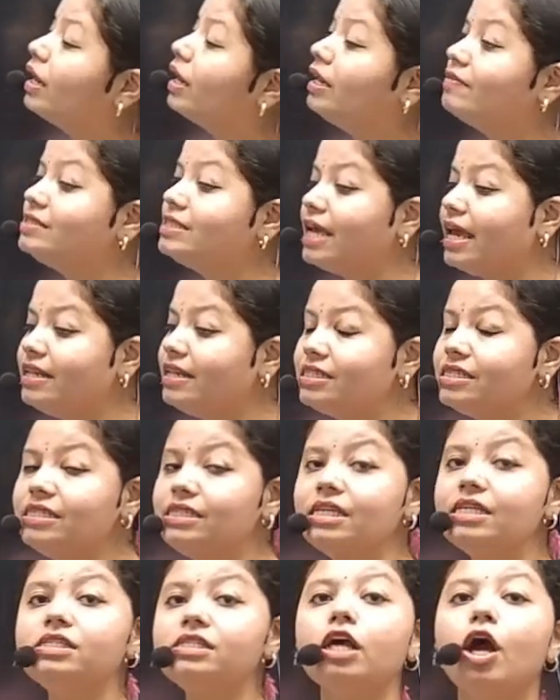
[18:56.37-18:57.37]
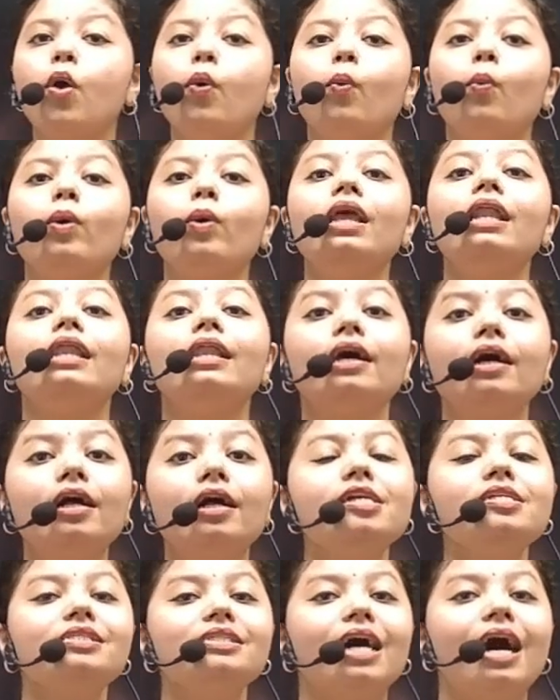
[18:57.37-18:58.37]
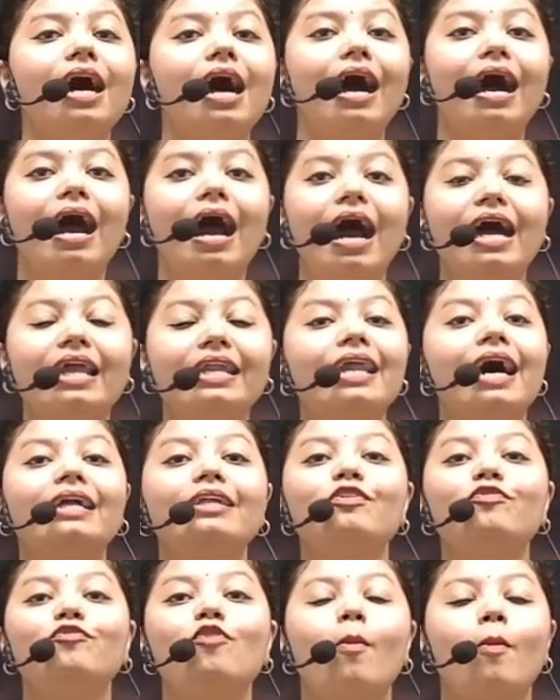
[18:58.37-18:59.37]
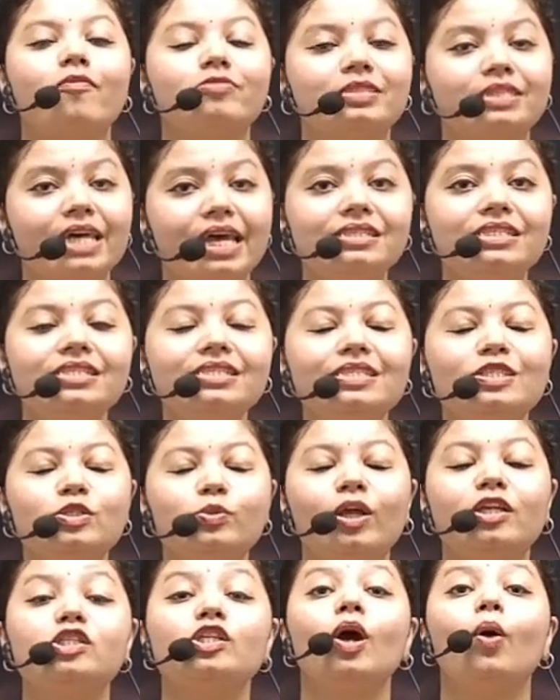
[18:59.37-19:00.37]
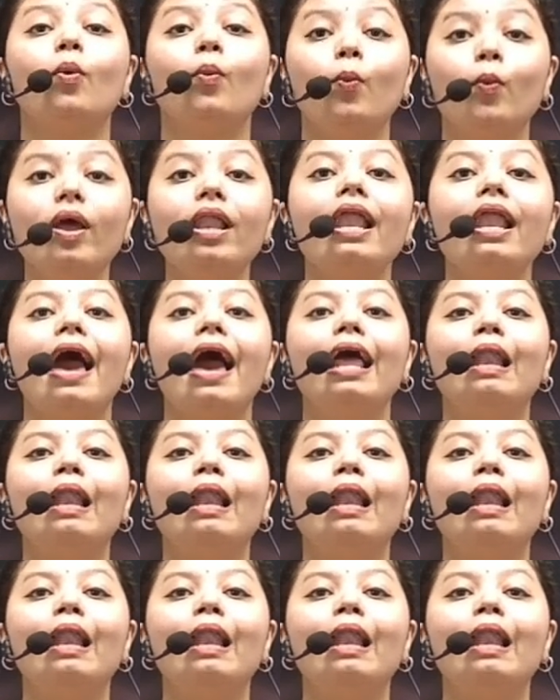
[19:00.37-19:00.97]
sentences, we learned another form of sentence which will help